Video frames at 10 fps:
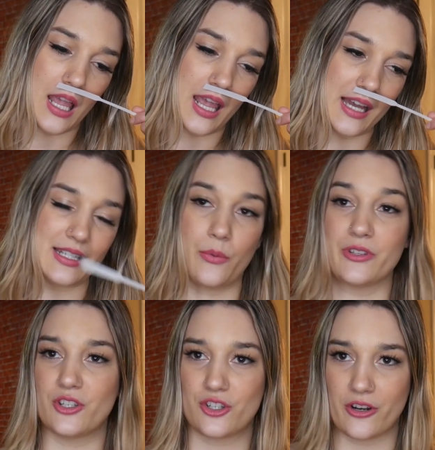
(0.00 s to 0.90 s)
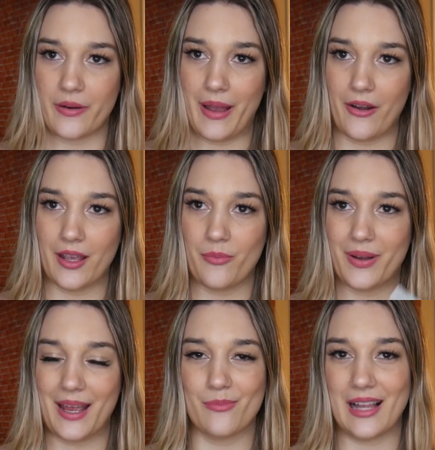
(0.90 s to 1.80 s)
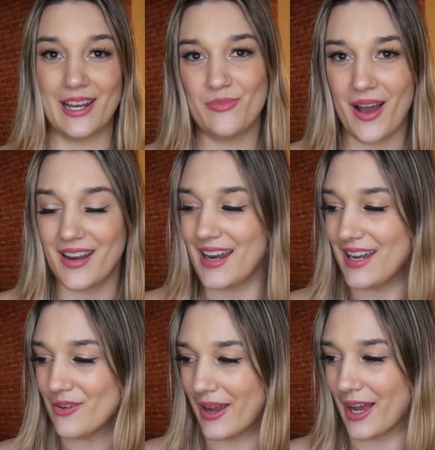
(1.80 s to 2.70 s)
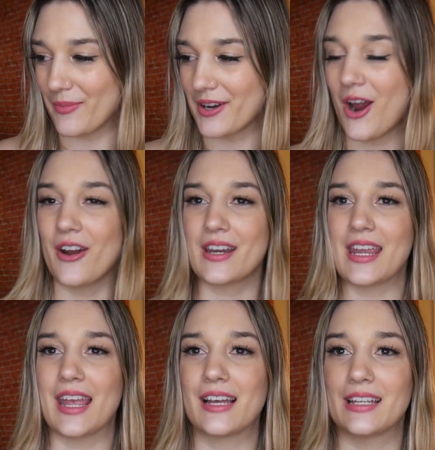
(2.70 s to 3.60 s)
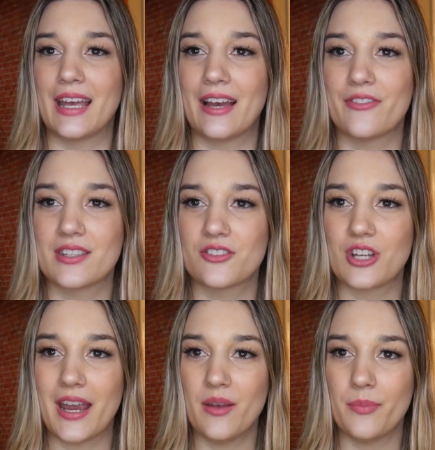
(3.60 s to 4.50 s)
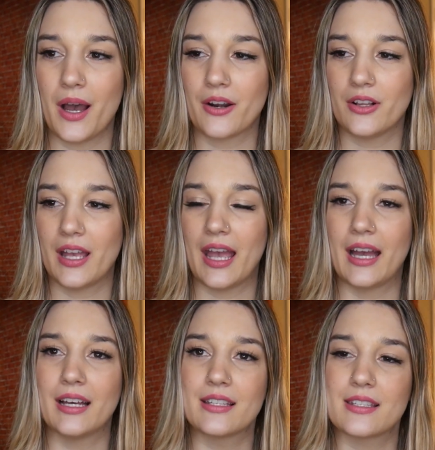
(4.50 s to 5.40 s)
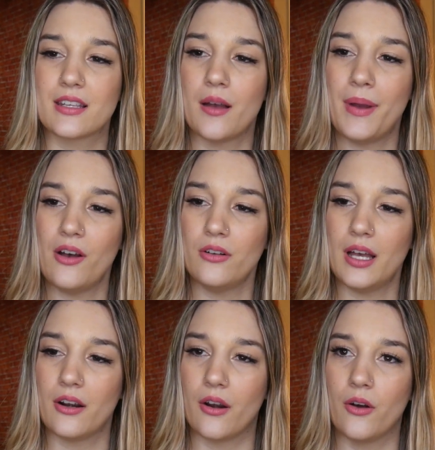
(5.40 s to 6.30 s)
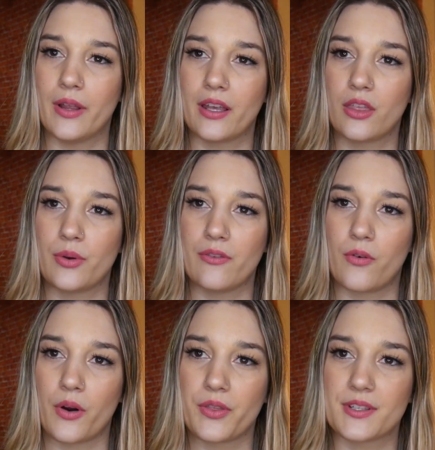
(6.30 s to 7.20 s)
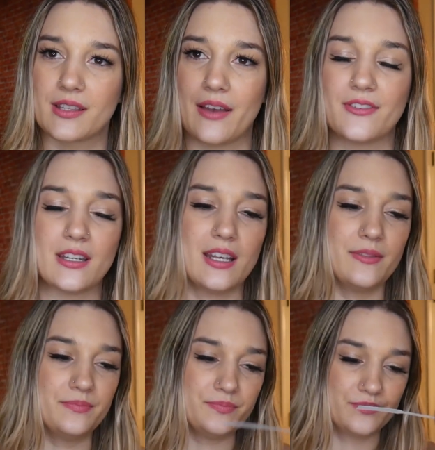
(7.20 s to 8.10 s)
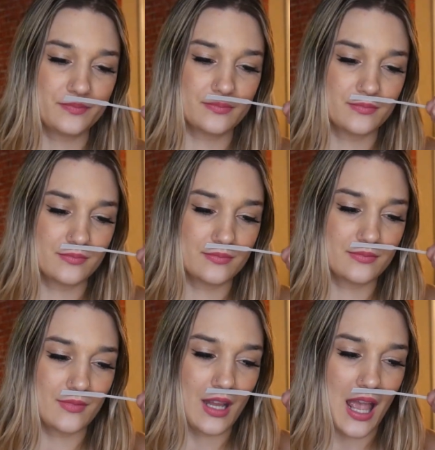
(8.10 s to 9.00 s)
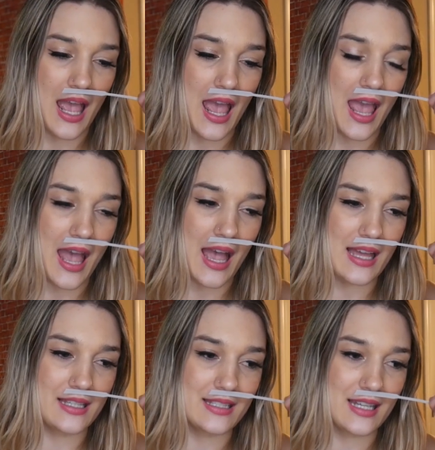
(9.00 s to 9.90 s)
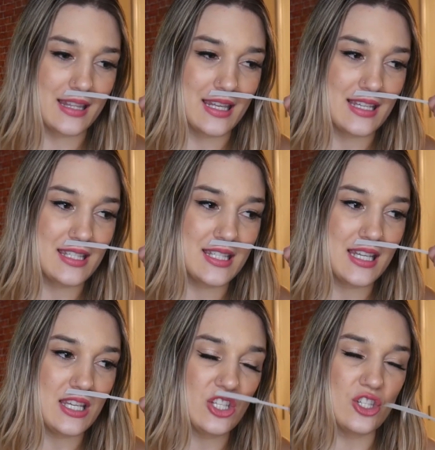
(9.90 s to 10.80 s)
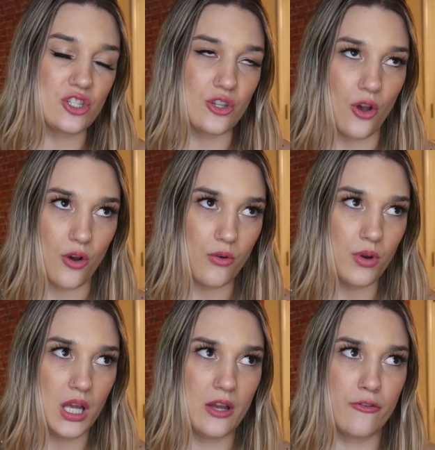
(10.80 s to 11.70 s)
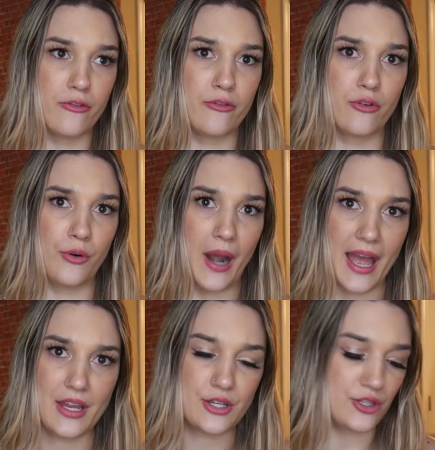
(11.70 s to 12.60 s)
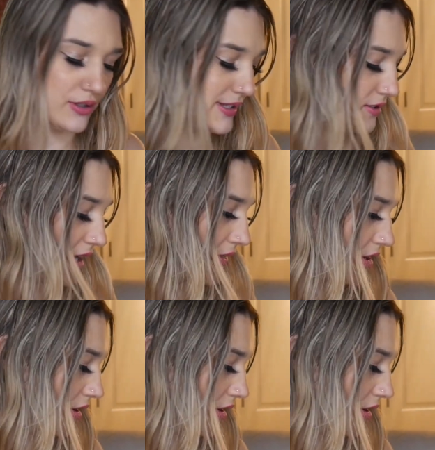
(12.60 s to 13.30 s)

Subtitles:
and I wasn't sure about it, but I blind bought it anyway on Mercari, and I have this giant bottle. It has about, I don't know, like 3/4 left in it. And this is so fresh. Let's look at the